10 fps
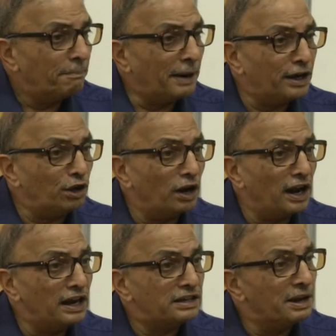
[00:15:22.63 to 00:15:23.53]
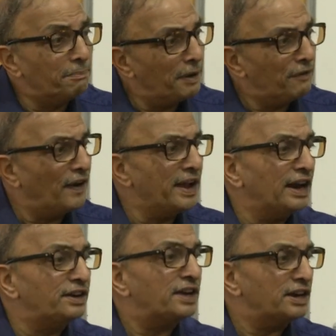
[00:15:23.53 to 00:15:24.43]
particularly simplifying
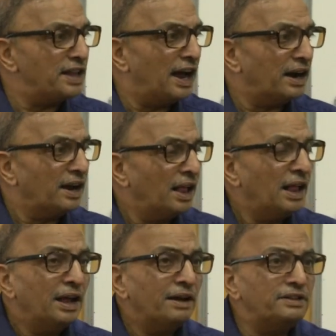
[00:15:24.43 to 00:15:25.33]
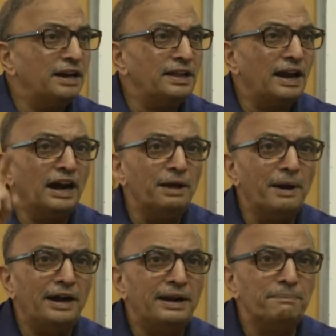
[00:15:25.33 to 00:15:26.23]
it such that if there is a
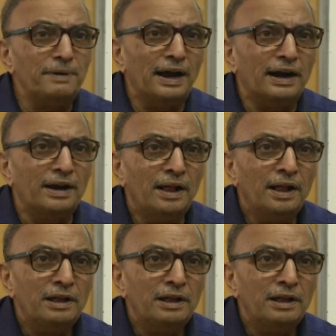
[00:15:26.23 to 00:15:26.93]
ready-made template,